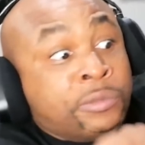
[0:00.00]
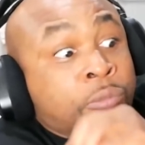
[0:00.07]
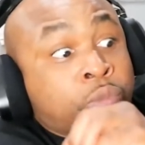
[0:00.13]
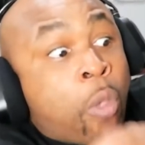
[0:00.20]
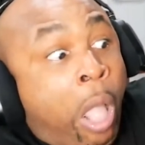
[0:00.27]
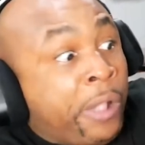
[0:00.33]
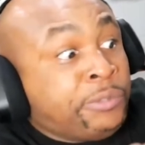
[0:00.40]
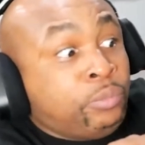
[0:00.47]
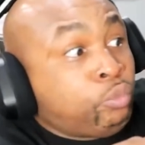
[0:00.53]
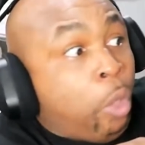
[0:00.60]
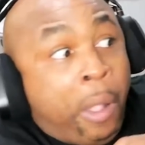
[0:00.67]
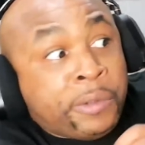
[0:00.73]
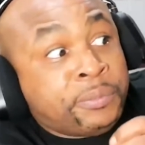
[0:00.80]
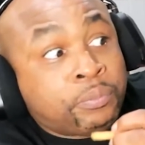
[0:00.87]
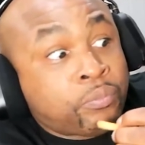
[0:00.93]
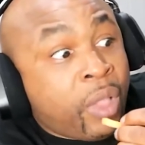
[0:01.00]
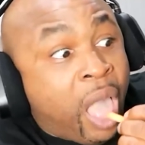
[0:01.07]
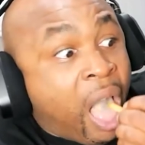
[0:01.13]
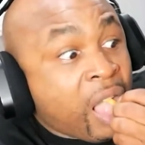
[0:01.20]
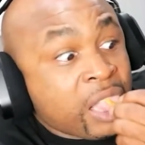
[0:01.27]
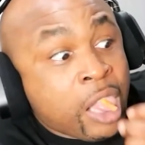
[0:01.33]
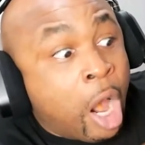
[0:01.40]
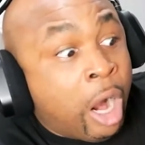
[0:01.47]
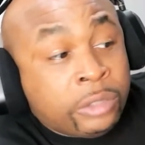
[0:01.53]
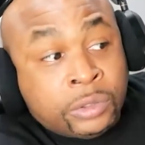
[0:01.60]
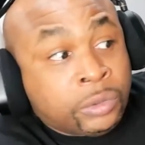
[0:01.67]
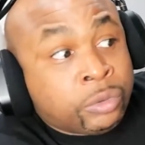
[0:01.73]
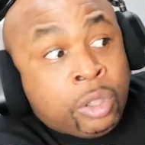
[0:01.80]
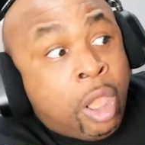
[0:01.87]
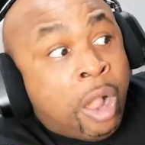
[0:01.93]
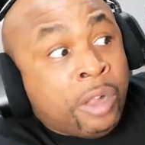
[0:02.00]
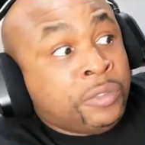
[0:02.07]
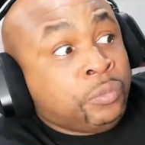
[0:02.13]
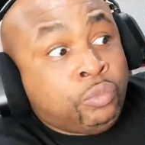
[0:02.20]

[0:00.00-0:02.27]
No, I just cleaned this carpet.